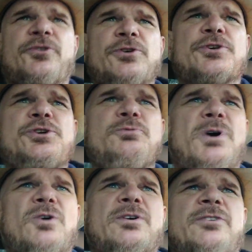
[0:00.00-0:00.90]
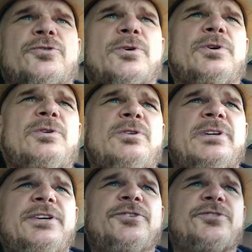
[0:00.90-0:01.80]
So your cue ball
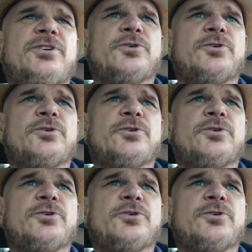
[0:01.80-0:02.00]
control is